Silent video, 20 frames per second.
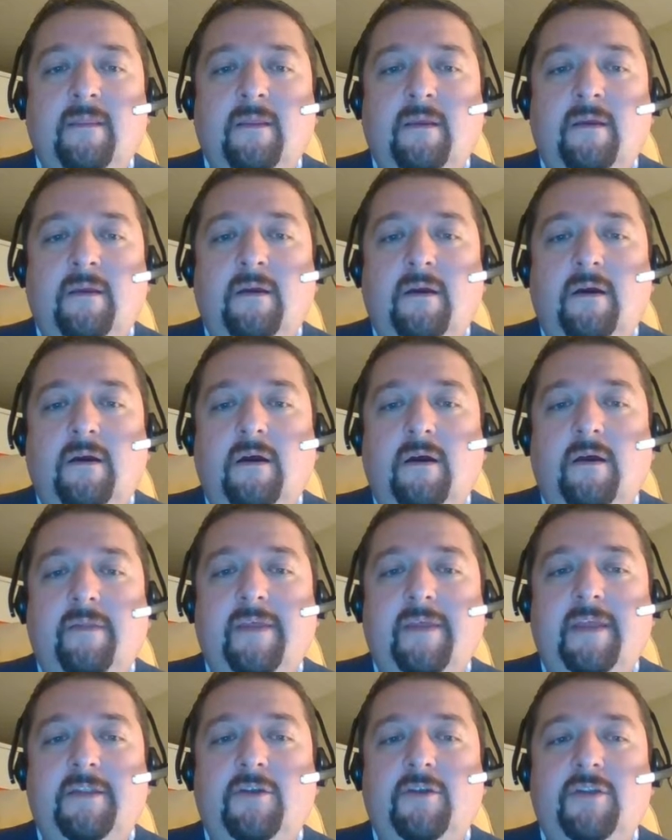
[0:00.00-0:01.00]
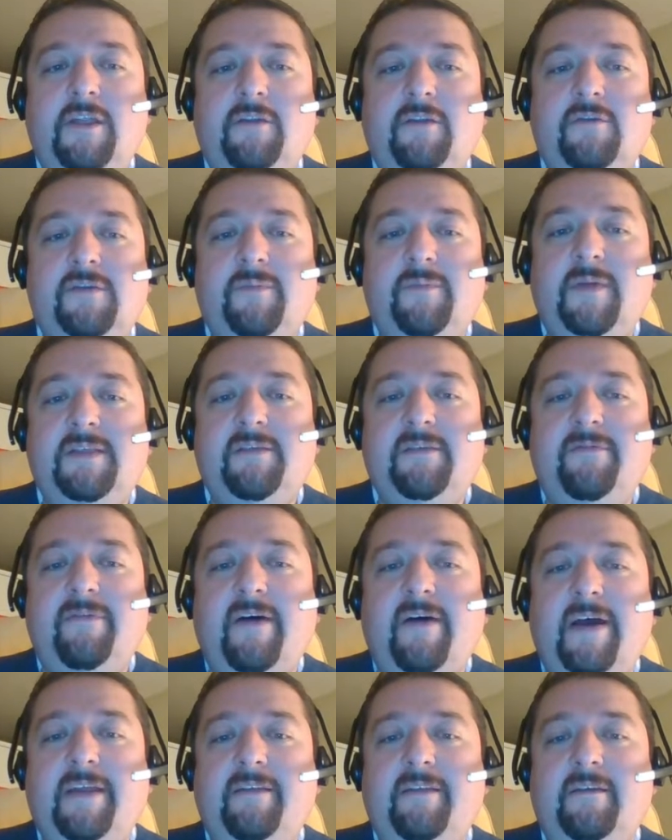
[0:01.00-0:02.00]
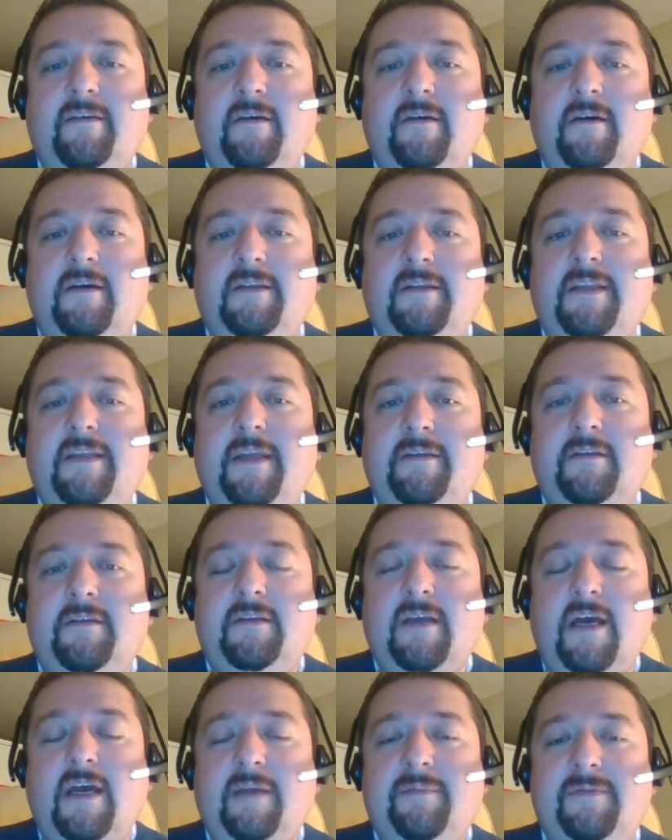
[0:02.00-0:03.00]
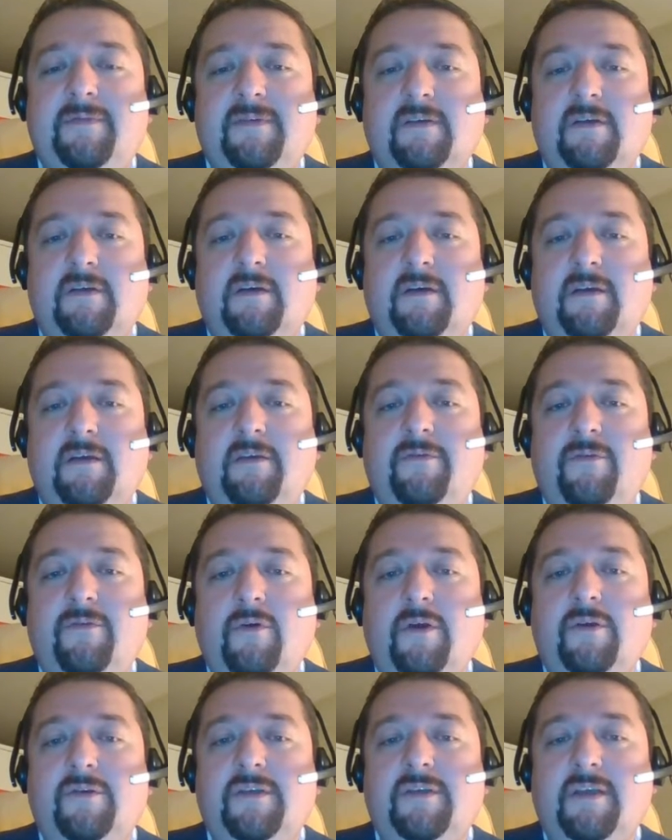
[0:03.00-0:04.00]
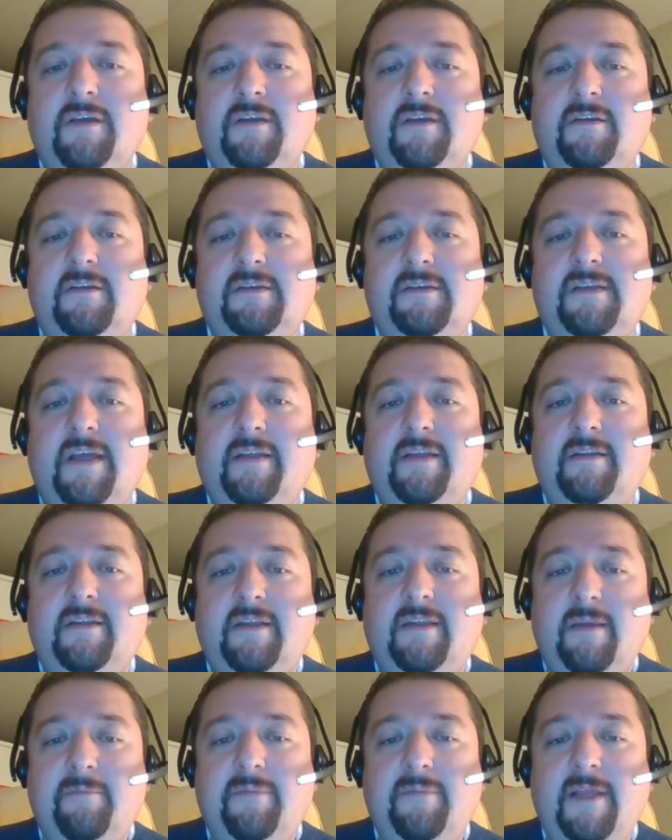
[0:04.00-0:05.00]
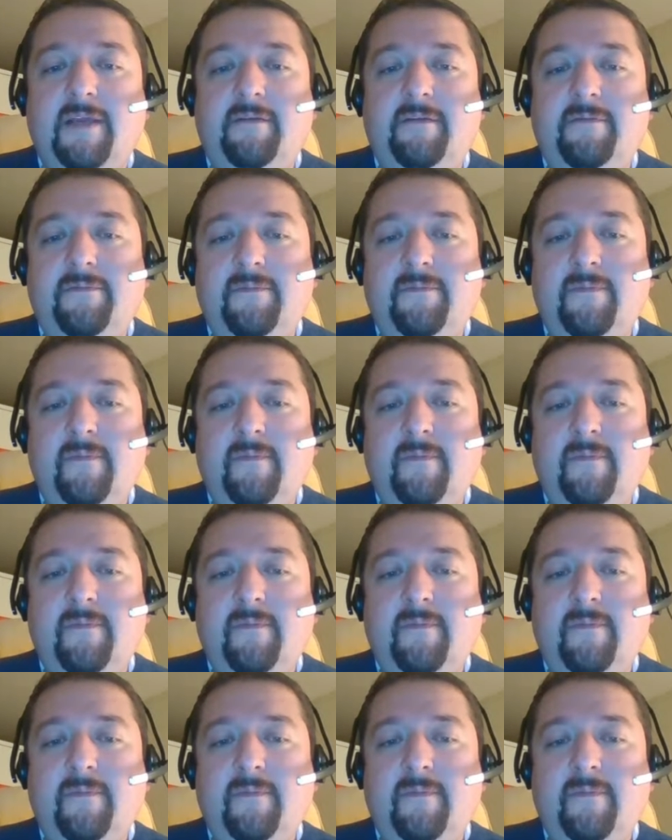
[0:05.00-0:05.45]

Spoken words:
Then you need to specify data types if you are using it inside the template.